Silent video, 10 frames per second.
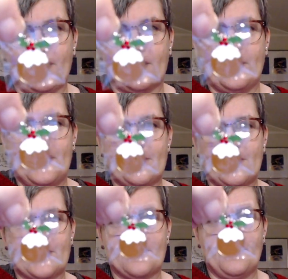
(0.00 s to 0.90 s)

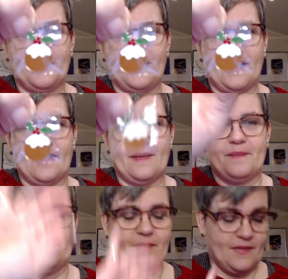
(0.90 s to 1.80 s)
Christmas pudding.
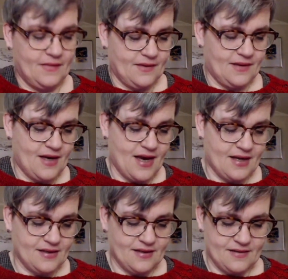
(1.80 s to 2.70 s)

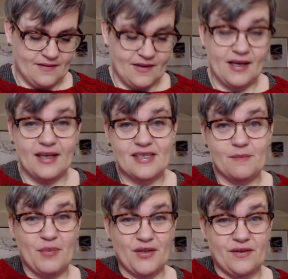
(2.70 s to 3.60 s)
And it's a
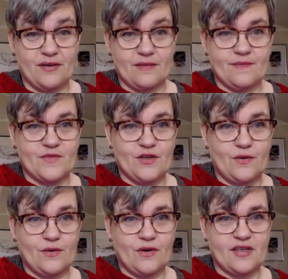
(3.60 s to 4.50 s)
button, so
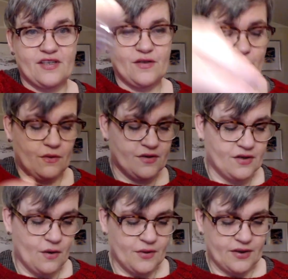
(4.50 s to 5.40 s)
you can sew
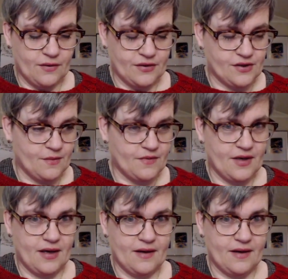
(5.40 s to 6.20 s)
it on something.